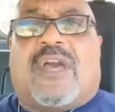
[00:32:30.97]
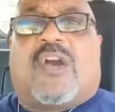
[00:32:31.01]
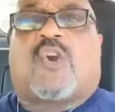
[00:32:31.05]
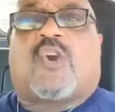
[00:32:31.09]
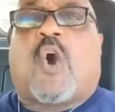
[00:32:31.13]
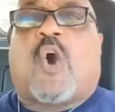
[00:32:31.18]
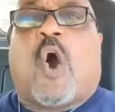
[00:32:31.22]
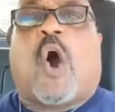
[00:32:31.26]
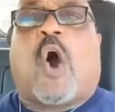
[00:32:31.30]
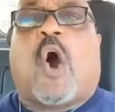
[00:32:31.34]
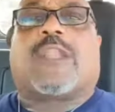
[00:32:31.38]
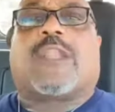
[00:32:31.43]

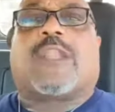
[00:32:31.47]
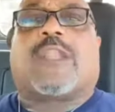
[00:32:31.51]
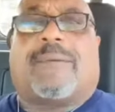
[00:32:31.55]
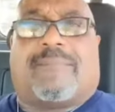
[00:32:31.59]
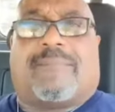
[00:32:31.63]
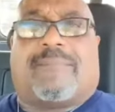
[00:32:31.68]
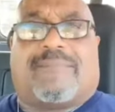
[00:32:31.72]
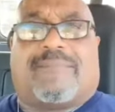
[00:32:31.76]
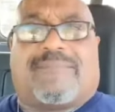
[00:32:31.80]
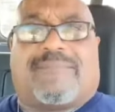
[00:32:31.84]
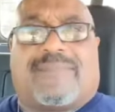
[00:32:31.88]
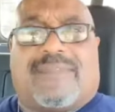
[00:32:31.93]
Call
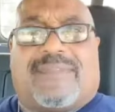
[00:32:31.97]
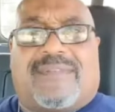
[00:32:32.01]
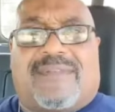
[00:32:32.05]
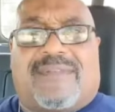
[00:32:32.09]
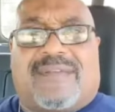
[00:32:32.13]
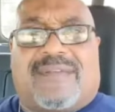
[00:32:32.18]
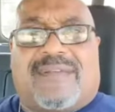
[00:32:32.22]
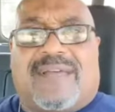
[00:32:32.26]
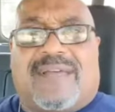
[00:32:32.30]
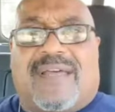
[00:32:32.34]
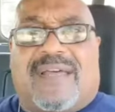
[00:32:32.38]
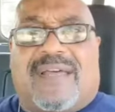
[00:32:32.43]
him.
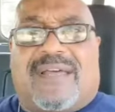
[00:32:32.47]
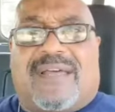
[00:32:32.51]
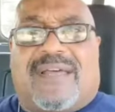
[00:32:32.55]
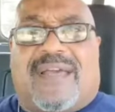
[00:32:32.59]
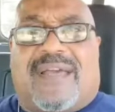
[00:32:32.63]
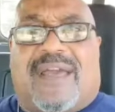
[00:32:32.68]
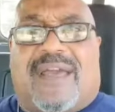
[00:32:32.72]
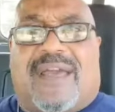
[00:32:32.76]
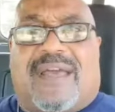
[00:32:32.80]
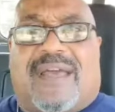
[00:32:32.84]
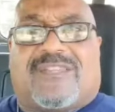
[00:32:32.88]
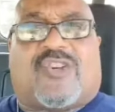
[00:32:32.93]

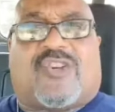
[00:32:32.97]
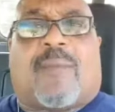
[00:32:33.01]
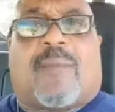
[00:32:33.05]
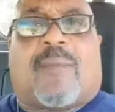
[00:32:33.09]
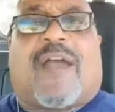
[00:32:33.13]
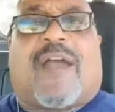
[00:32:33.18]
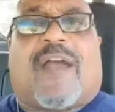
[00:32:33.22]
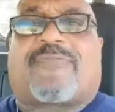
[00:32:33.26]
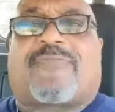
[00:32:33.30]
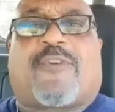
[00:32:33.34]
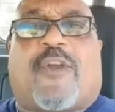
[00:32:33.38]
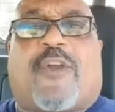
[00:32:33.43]

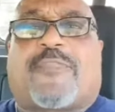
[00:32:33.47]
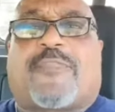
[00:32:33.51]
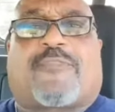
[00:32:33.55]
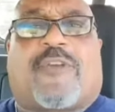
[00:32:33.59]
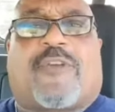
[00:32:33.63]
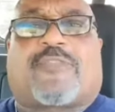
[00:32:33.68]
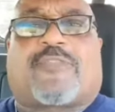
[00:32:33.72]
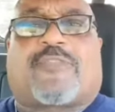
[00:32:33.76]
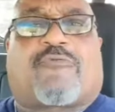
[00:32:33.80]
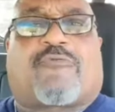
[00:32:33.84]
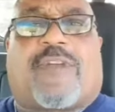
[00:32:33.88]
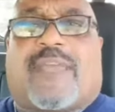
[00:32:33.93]
Jeremiah
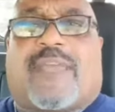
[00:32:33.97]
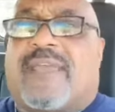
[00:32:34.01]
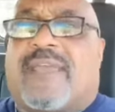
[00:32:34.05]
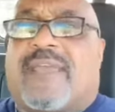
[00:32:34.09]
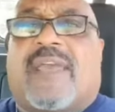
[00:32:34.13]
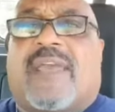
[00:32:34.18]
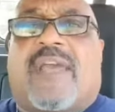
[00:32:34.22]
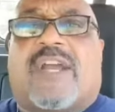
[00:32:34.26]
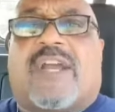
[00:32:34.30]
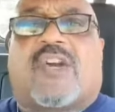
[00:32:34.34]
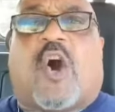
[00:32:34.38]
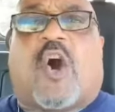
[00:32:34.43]
33:3,
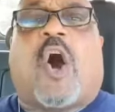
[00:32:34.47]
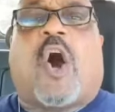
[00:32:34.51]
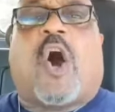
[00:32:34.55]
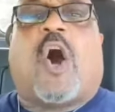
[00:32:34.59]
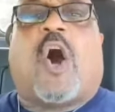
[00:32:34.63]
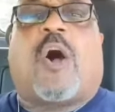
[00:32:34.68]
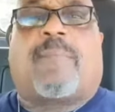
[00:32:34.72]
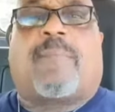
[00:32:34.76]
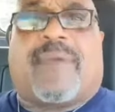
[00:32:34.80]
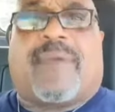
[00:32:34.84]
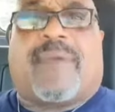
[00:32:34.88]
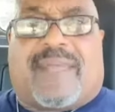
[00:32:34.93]

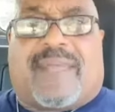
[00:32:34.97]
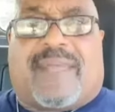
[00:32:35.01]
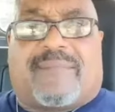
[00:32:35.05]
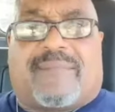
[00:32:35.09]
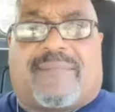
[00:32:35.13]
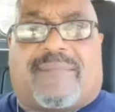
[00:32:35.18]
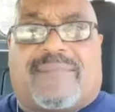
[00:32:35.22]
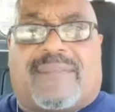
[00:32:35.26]
call me.